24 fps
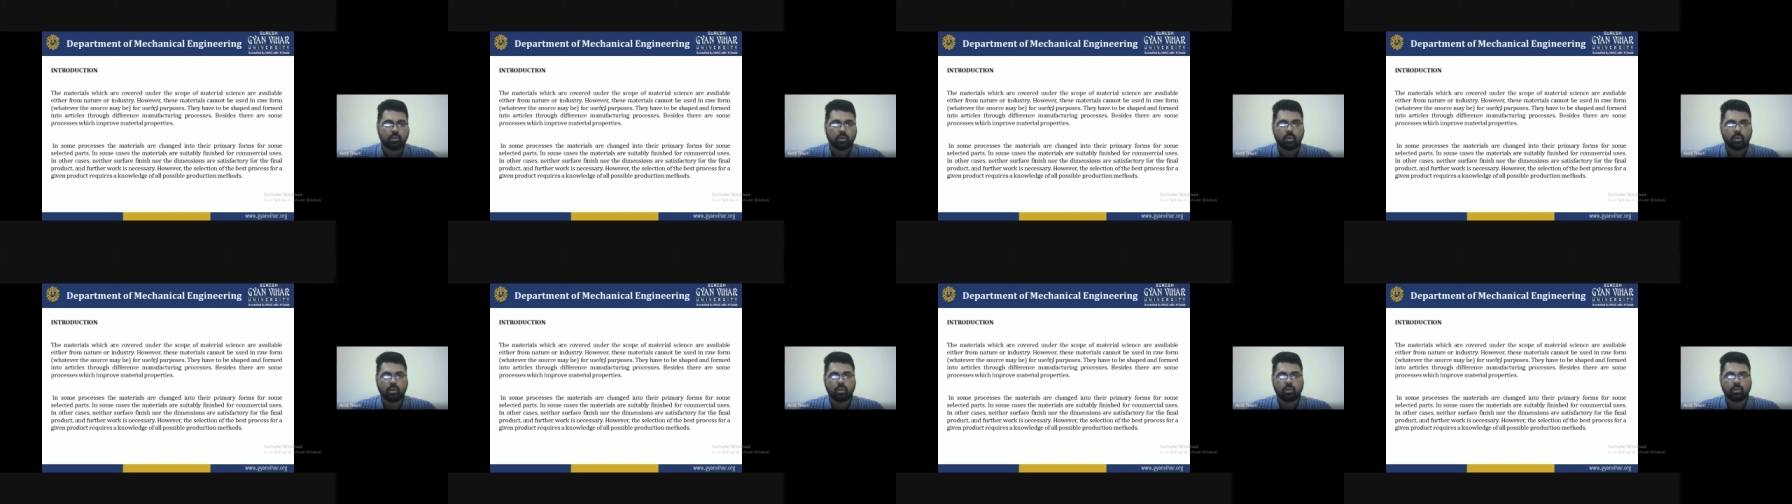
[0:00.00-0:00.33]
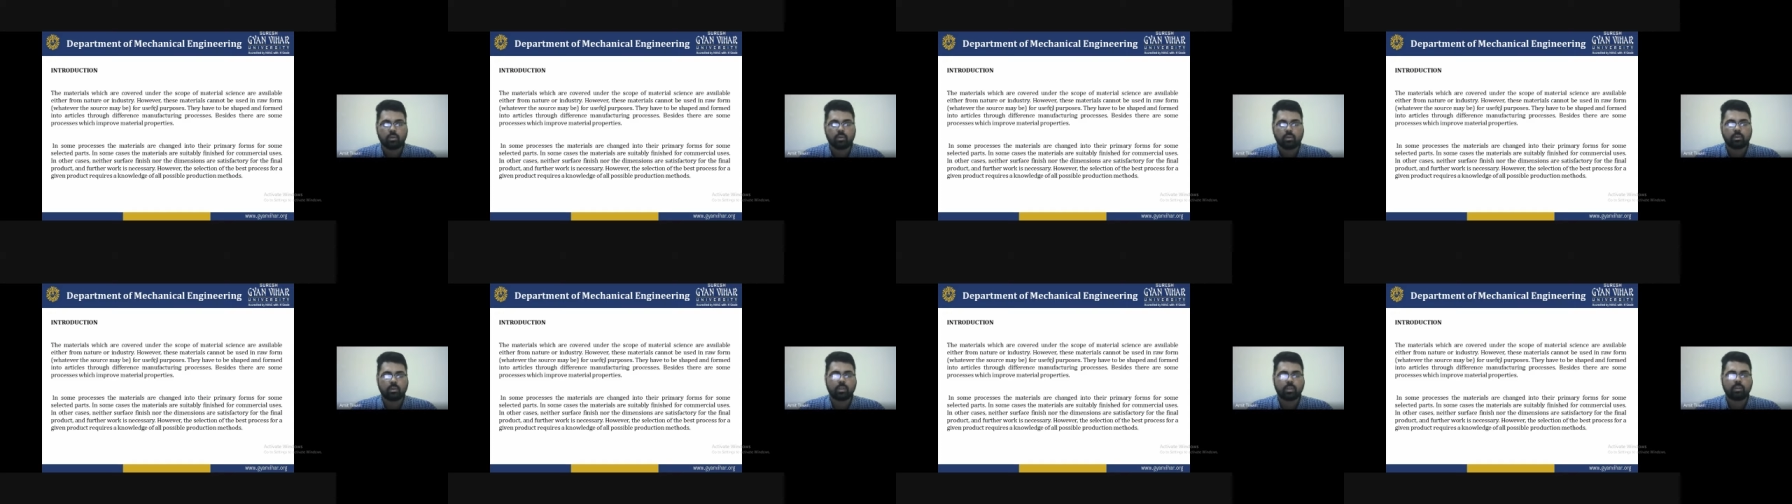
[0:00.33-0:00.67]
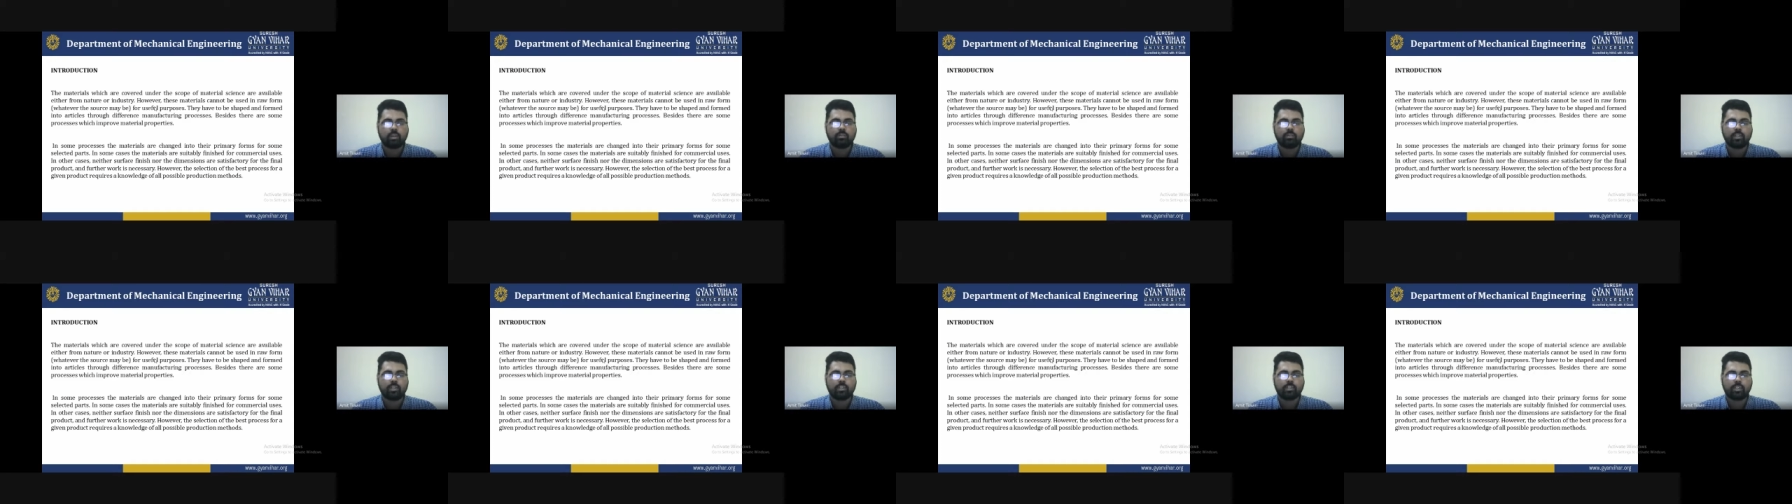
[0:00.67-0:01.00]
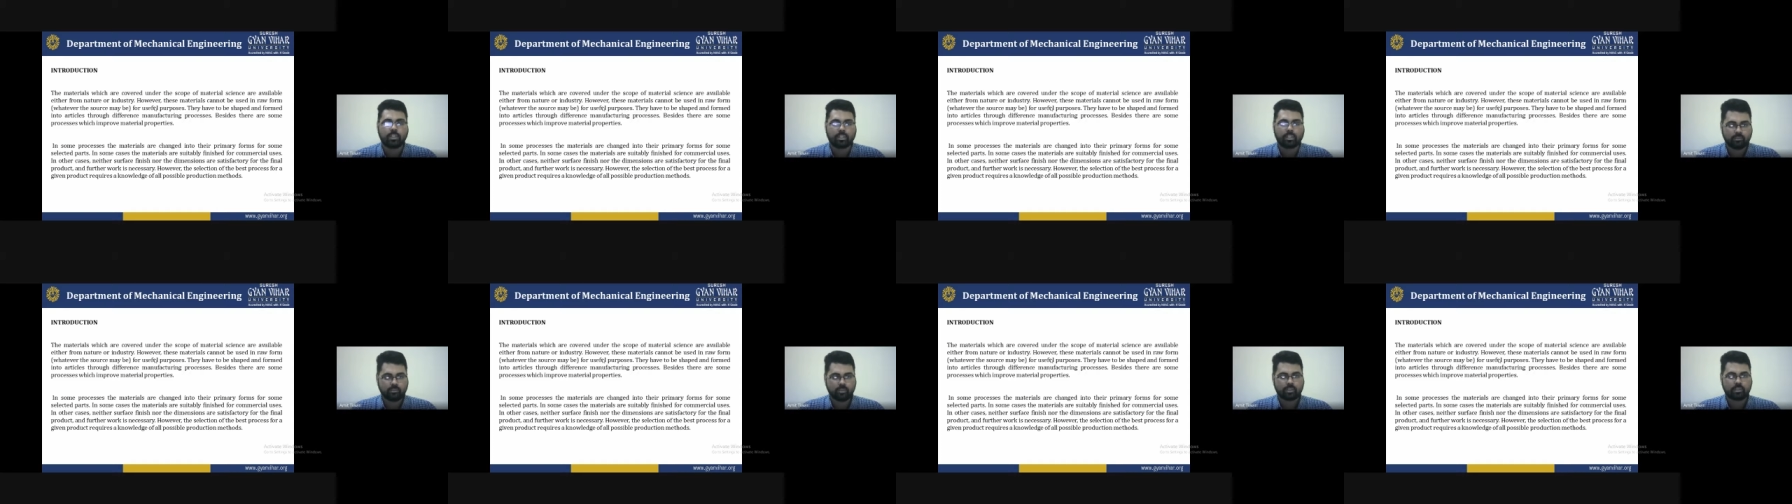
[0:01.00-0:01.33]
or give the
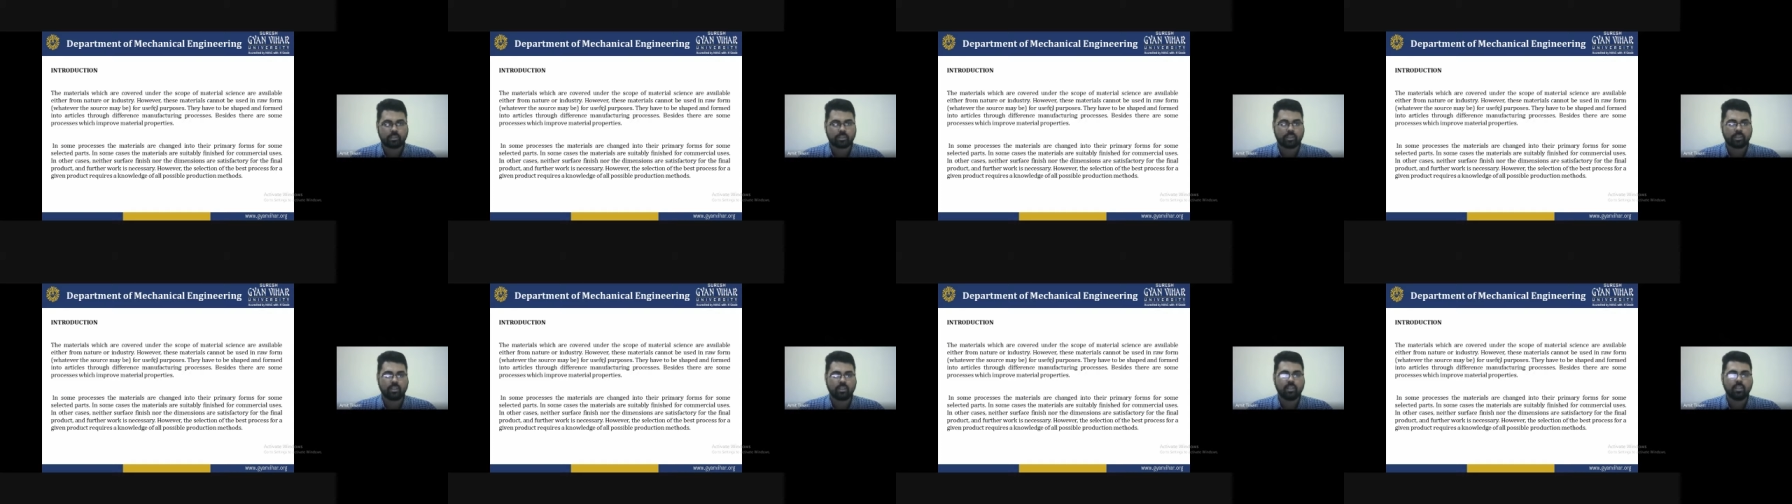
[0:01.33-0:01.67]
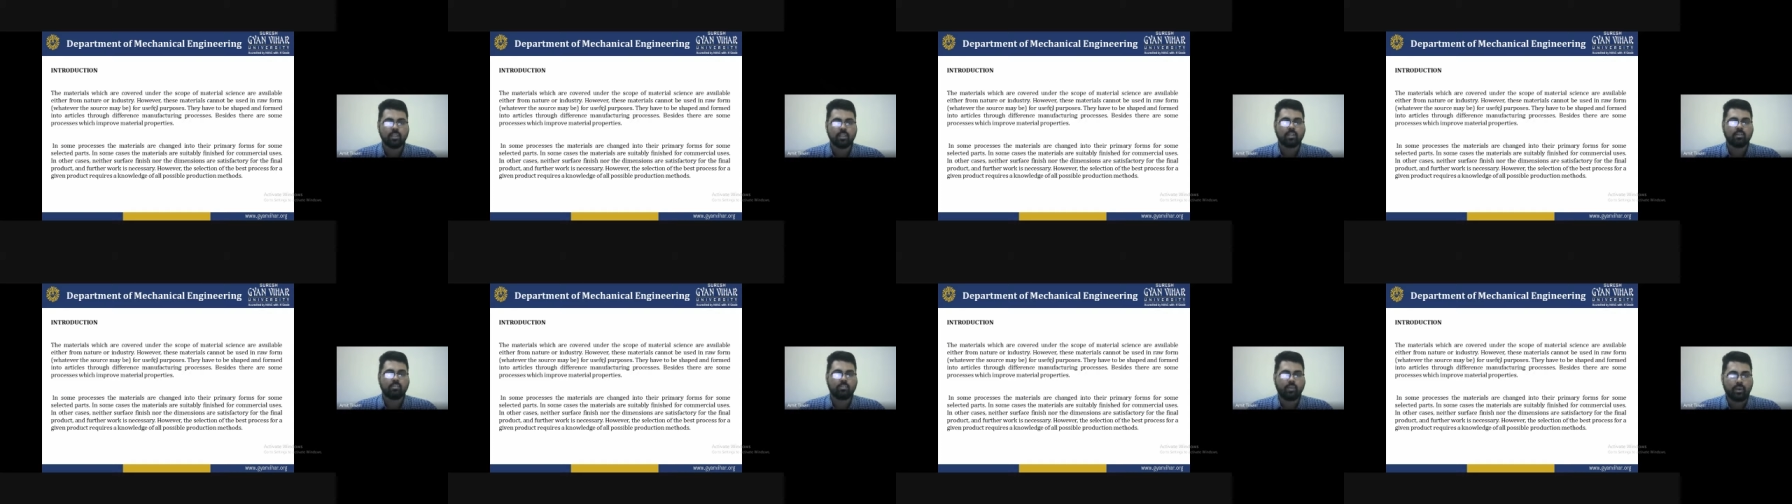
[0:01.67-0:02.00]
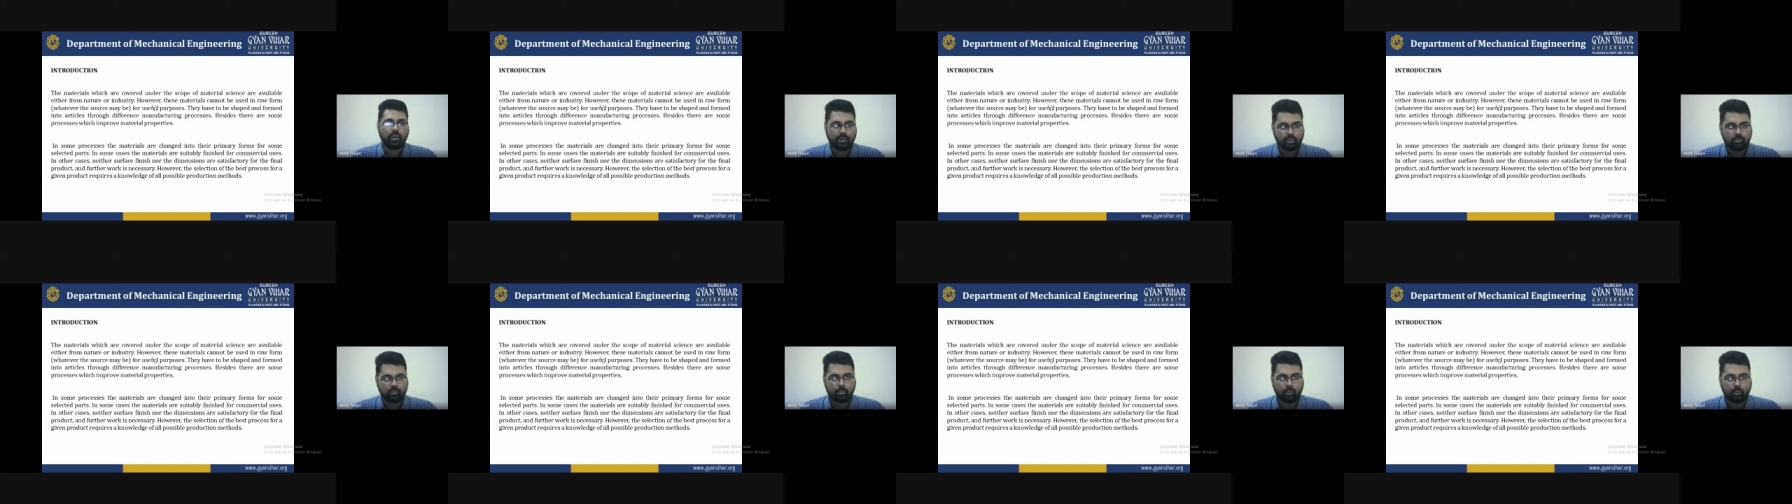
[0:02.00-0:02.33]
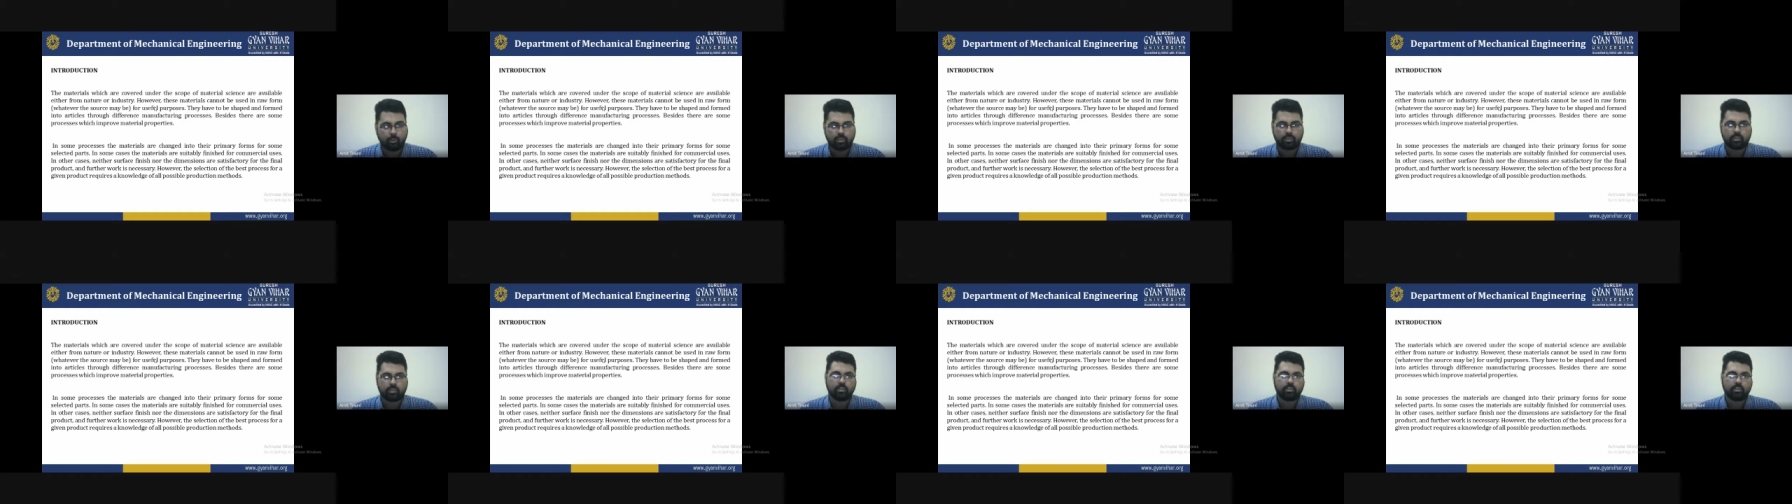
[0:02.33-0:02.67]
satisfactory final
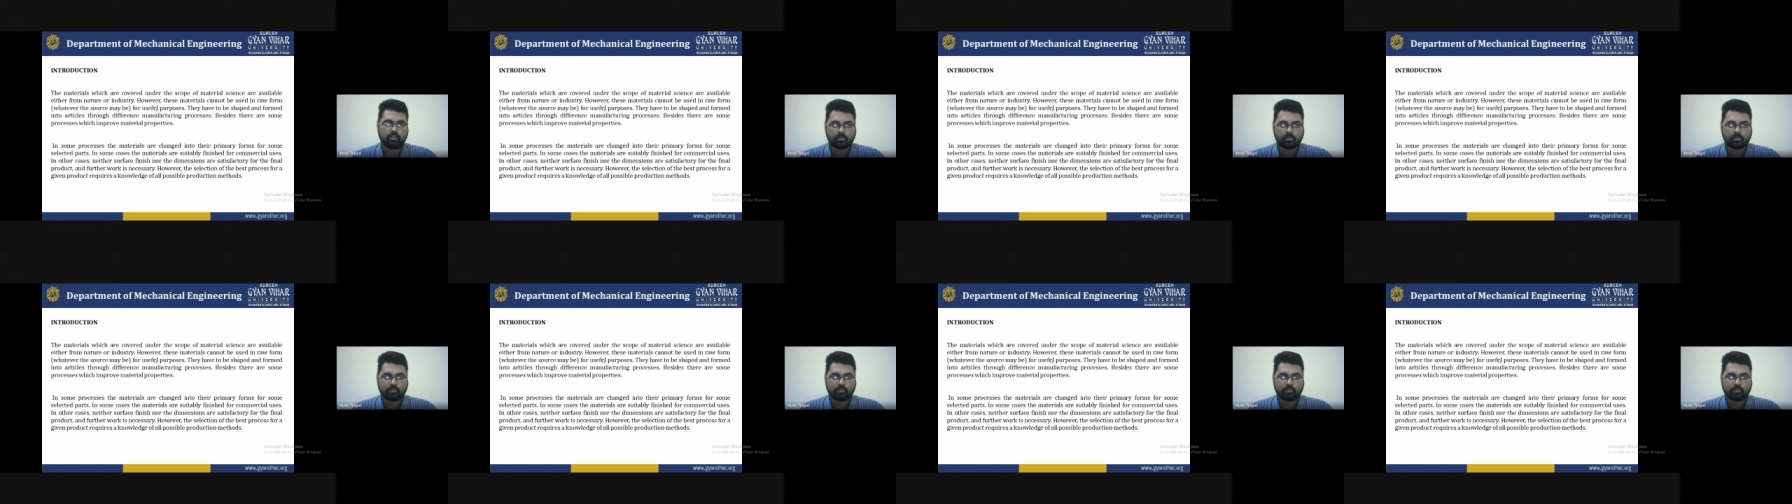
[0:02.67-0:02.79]
product.